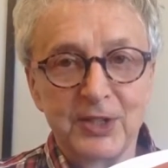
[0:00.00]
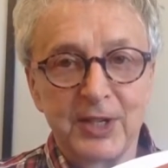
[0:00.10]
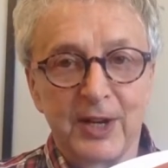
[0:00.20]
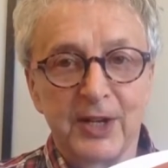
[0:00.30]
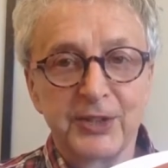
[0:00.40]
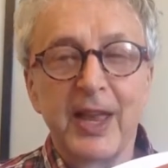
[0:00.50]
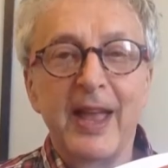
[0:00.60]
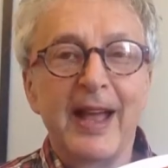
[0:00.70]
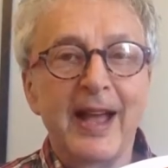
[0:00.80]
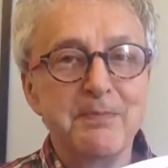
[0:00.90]
stars,
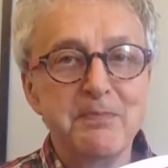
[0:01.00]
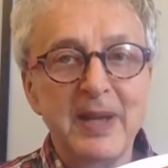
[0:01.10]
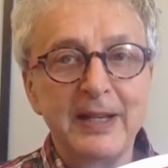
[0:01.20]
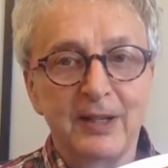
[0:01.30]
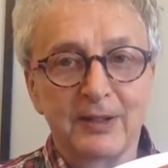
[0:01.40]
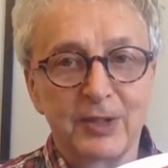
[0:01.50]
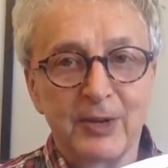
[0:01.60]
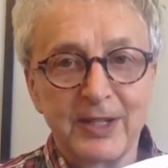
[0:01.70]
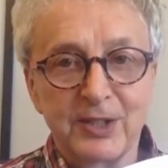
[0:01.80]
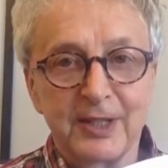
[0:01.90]
and many other
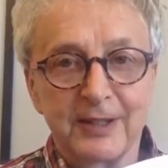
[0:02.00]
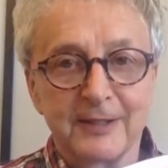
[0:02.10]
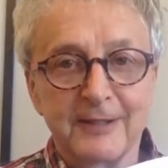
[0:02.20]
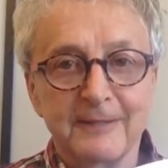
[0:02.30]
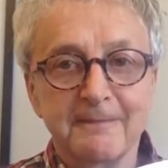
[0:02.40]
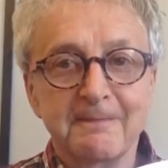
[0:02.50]
great singers.